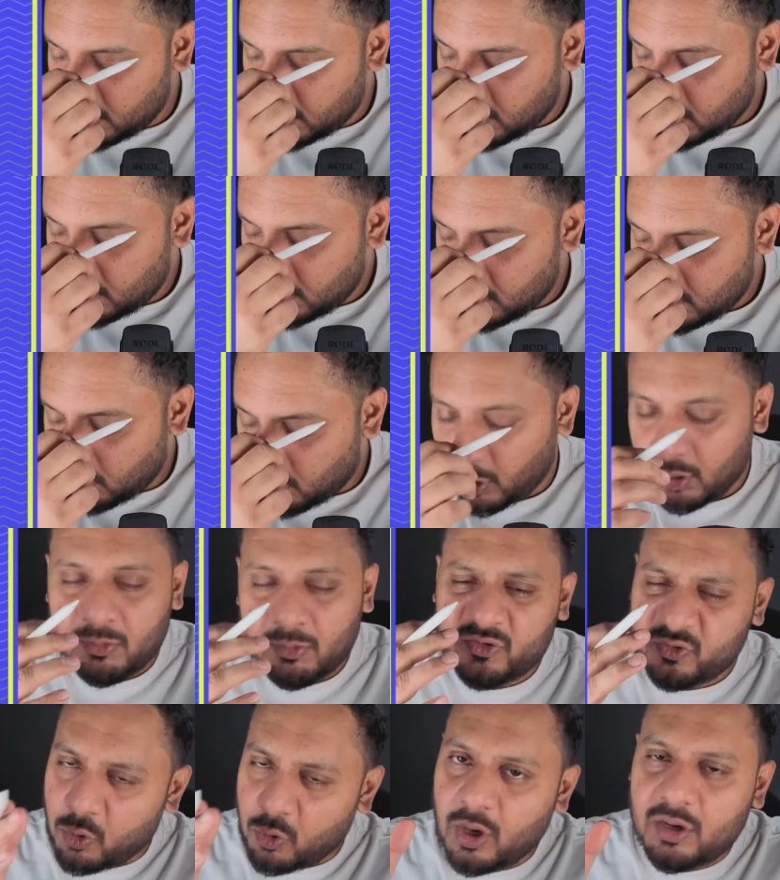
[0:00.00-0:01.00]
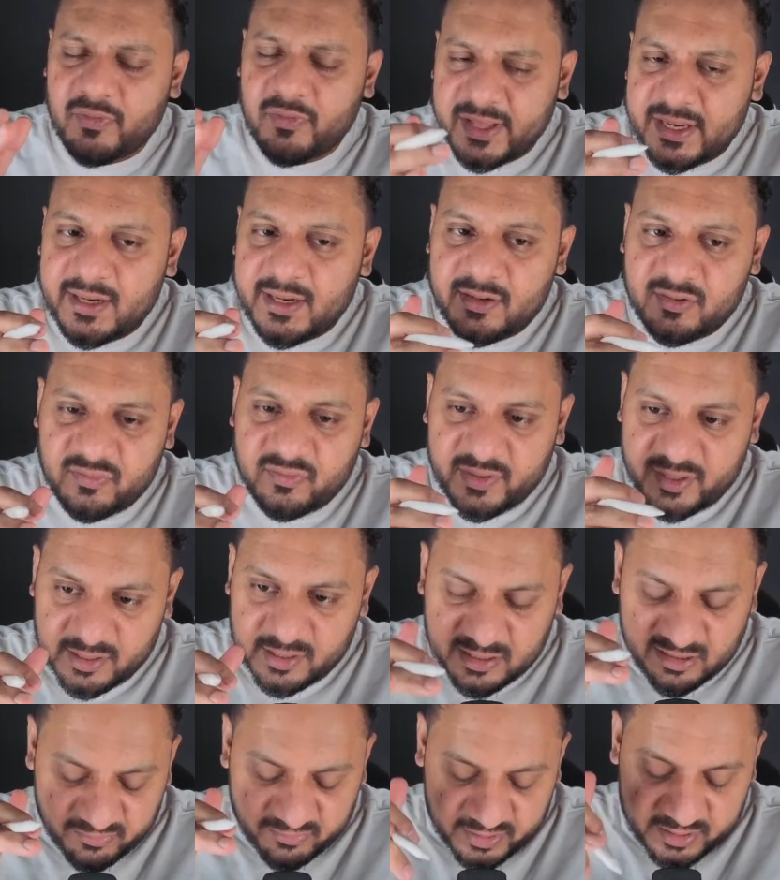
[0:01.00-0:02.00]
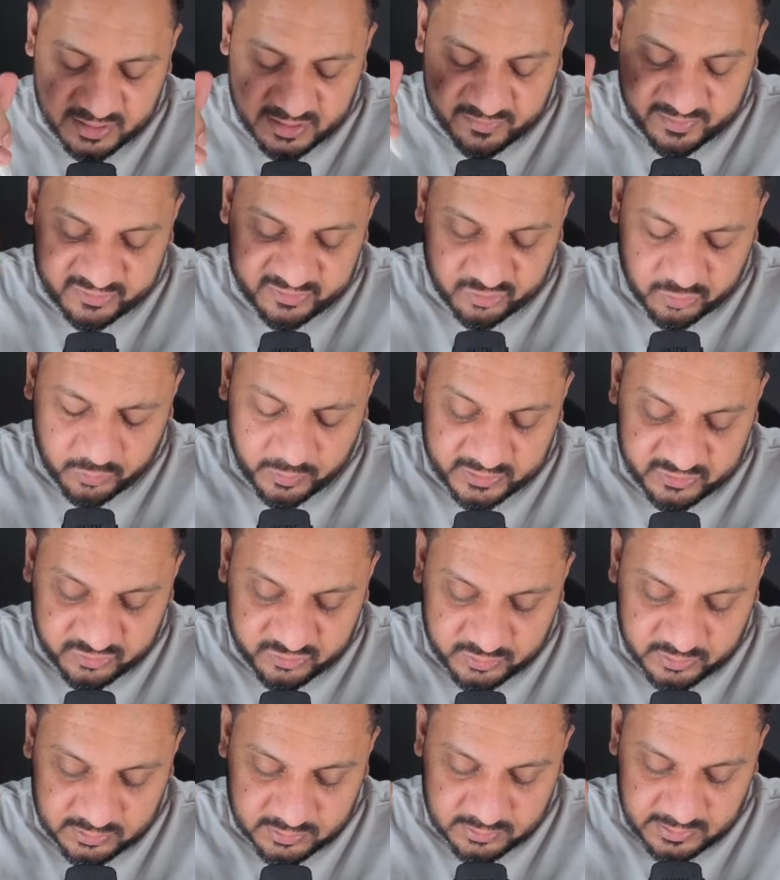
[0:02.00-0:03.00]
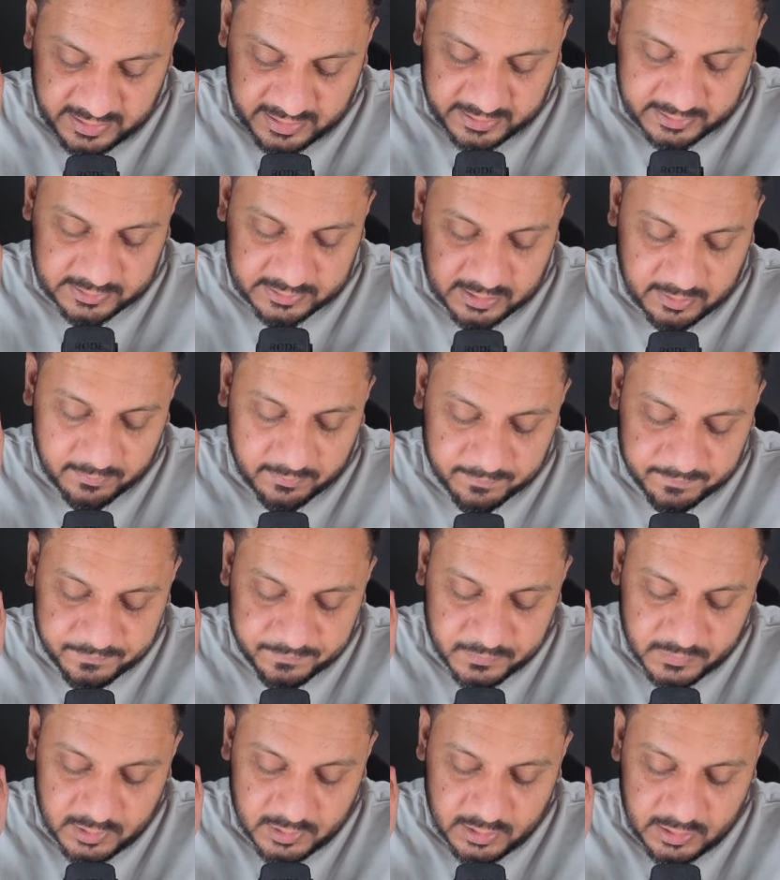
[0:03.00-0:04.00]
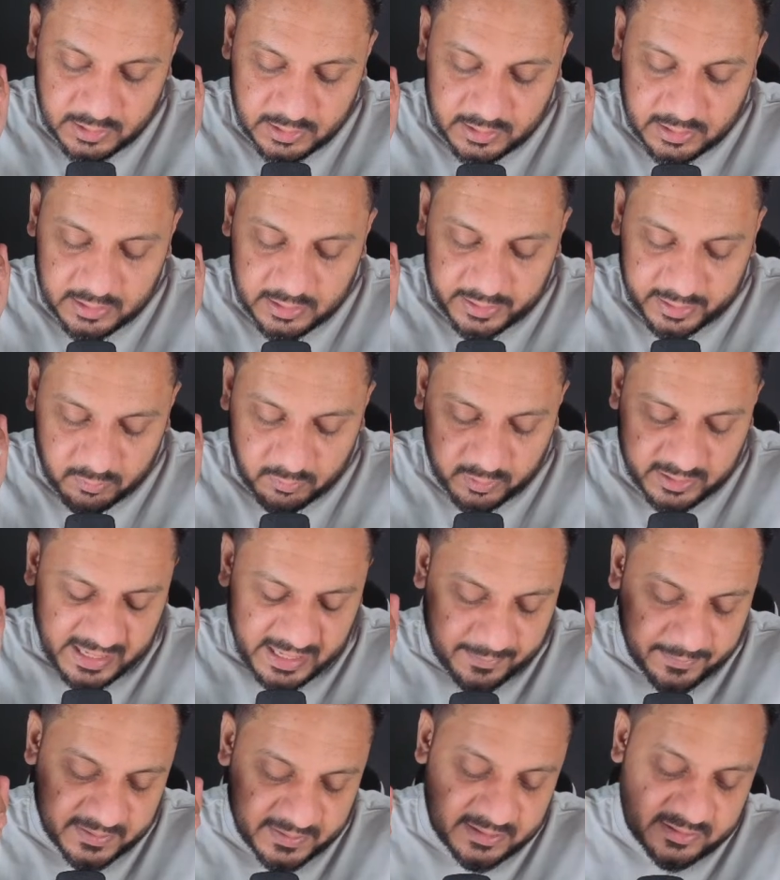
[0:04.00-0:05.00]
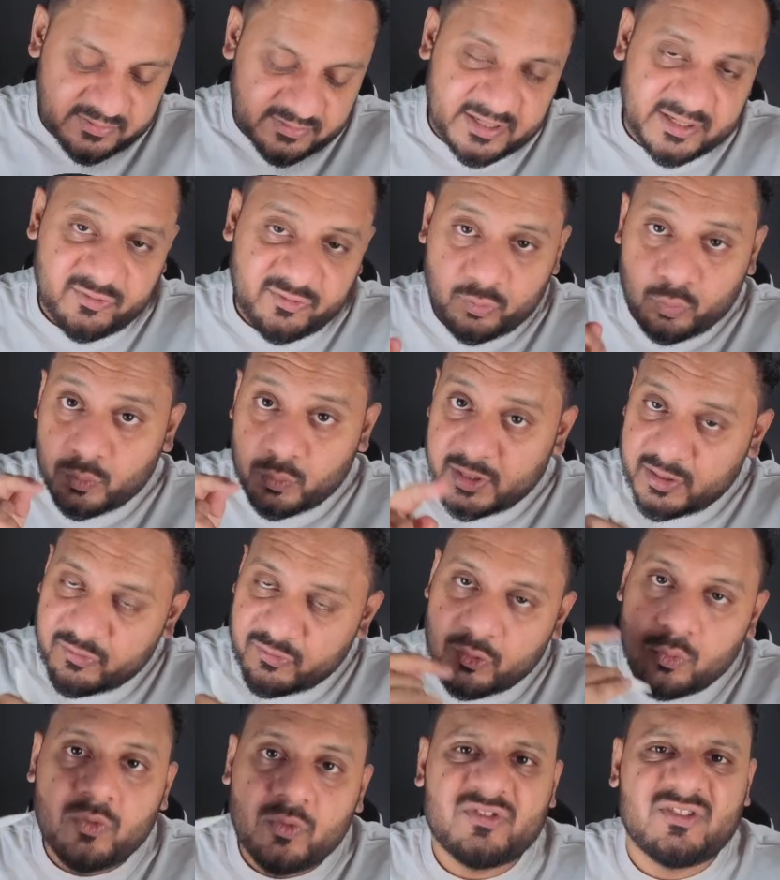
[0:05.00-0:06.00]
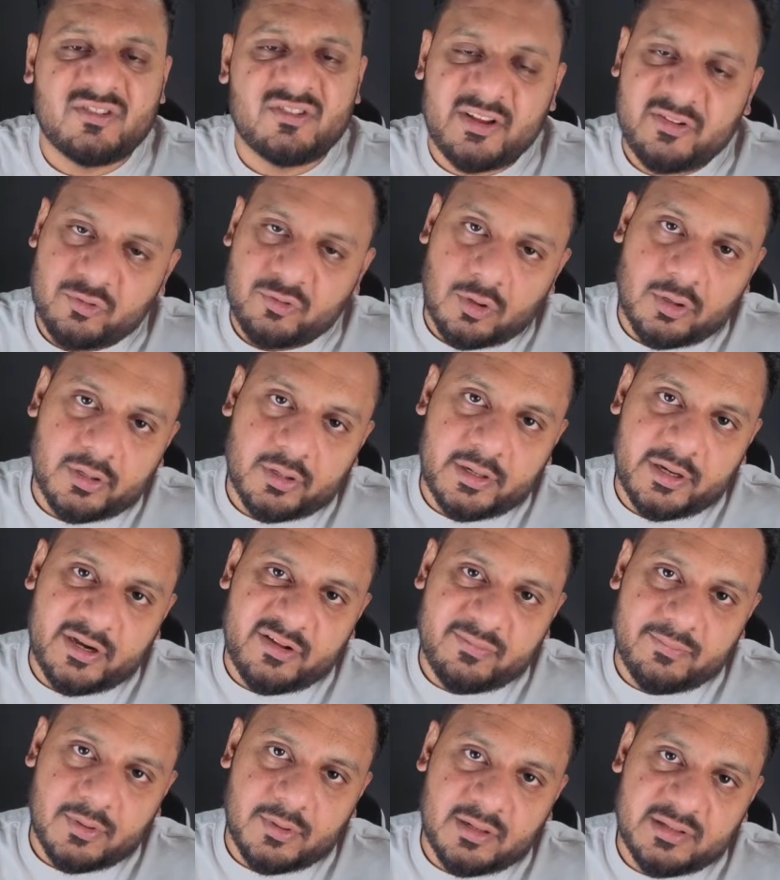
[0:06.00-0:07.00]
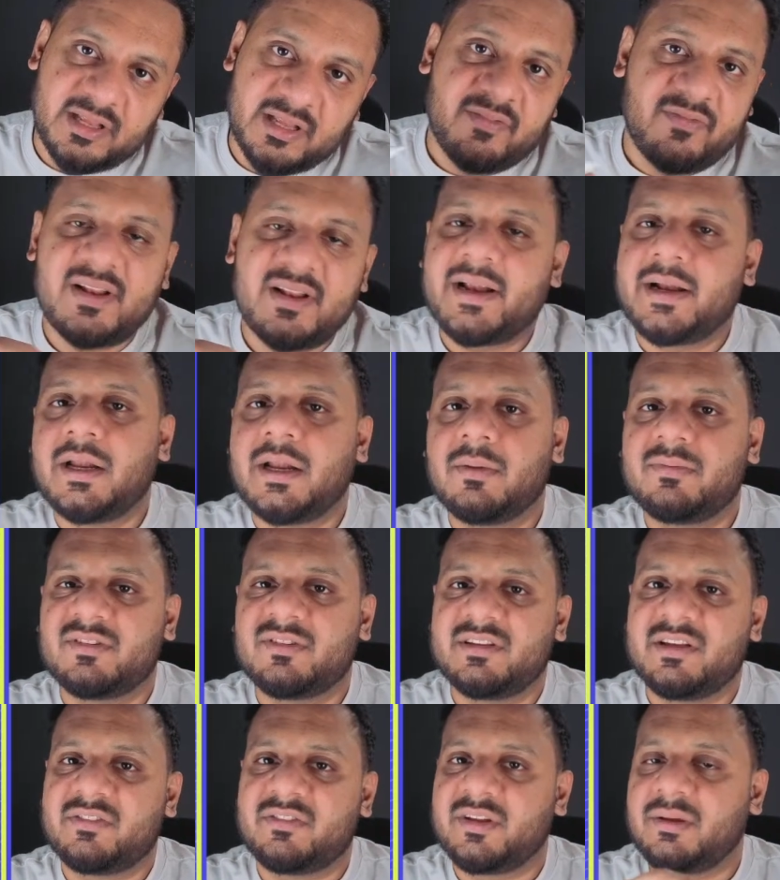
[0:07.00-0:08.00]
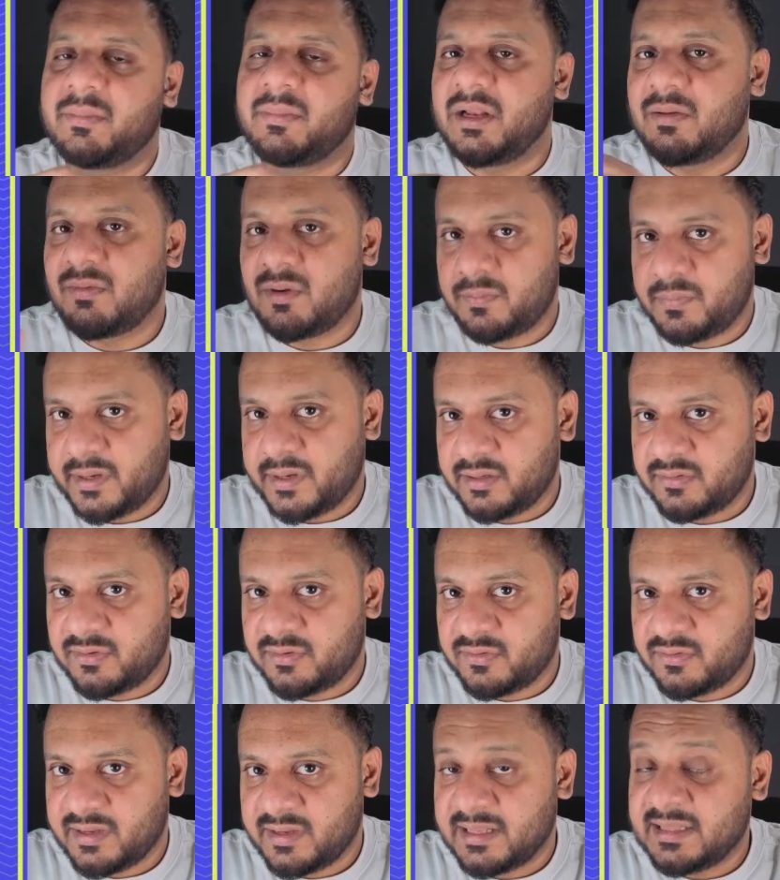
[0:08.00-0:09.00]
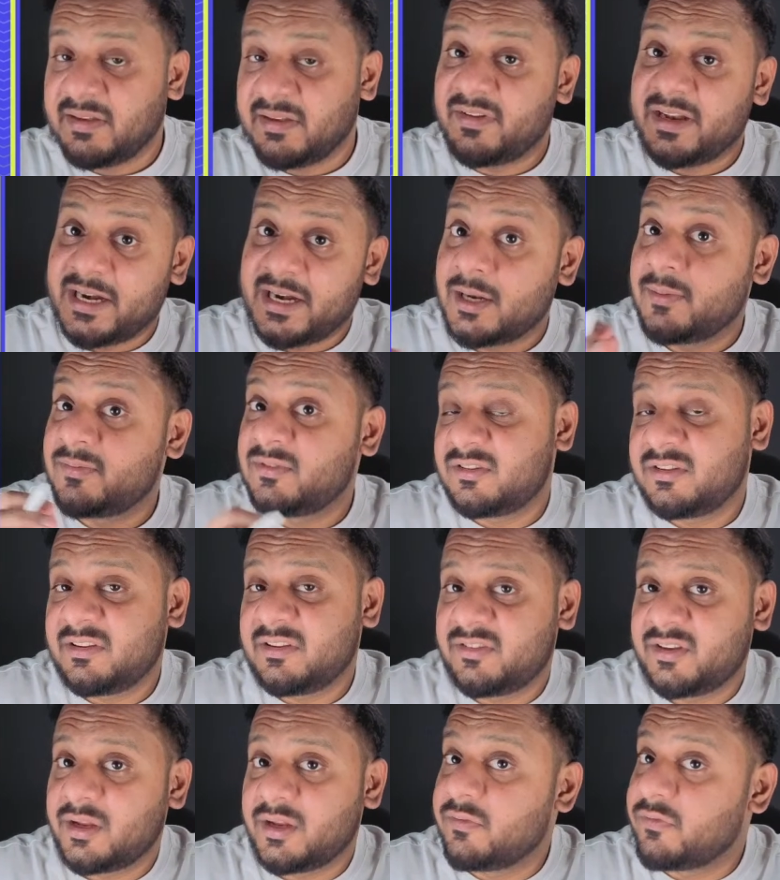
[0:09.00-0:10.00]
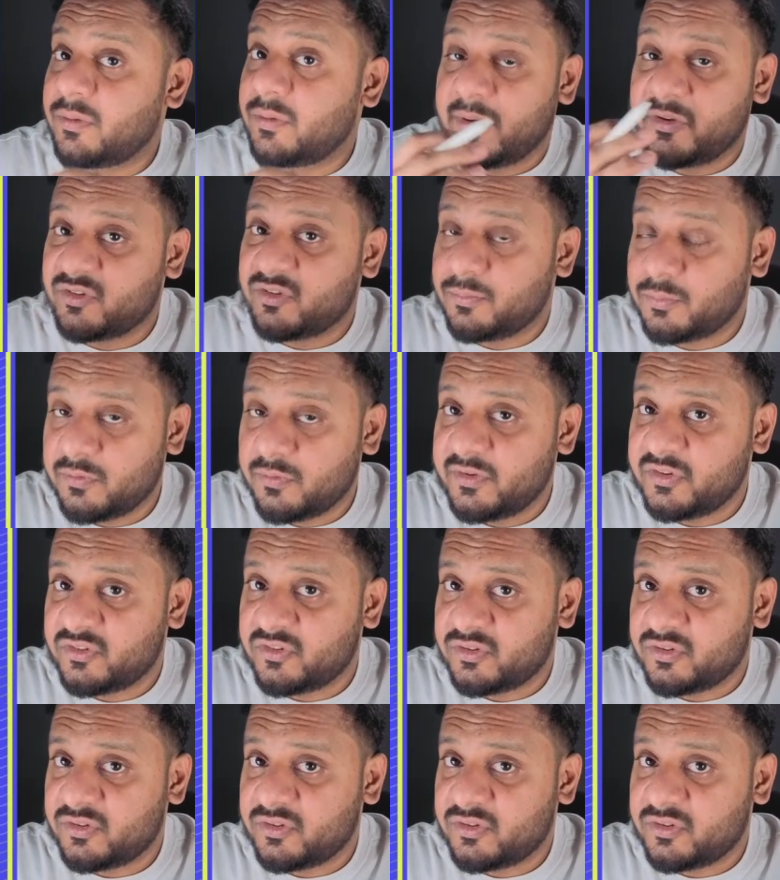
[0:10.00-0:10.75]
almost all variants where government intervention question had come. And what happened is that students do suggest alternative policy. They will end up suggesting minimum prices, and they will end up suggesting information provision.